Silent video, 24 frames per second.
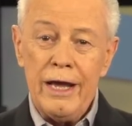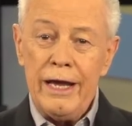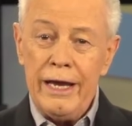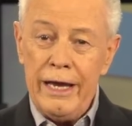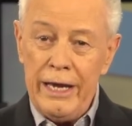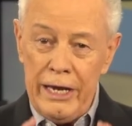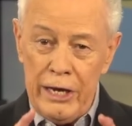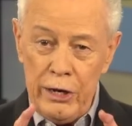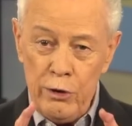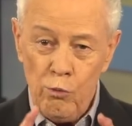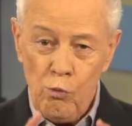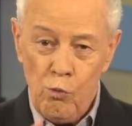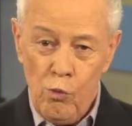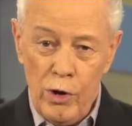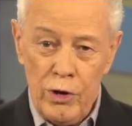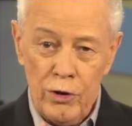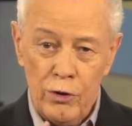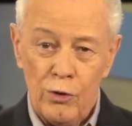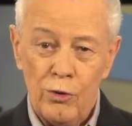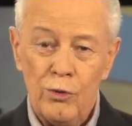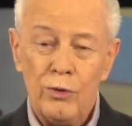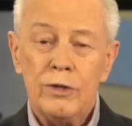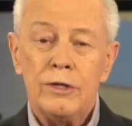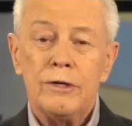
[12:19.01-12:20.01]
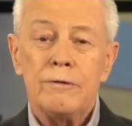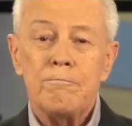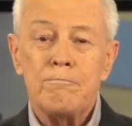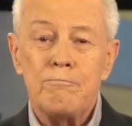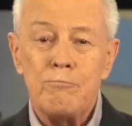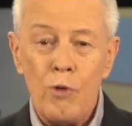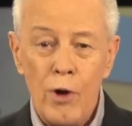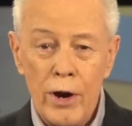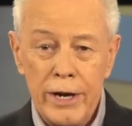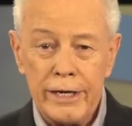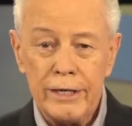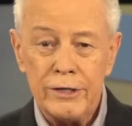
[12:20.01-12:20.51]
He will
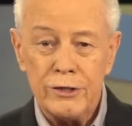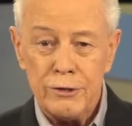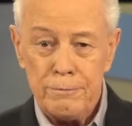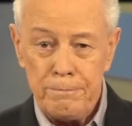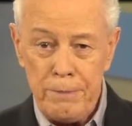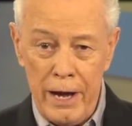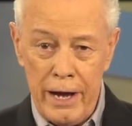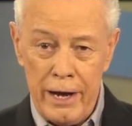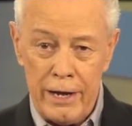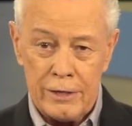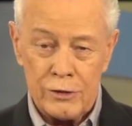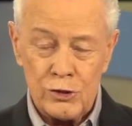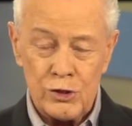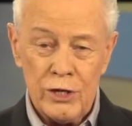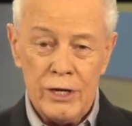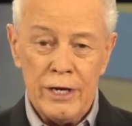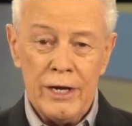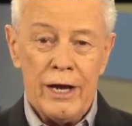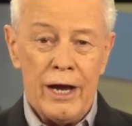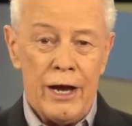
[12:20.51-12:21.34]
bring it to pass.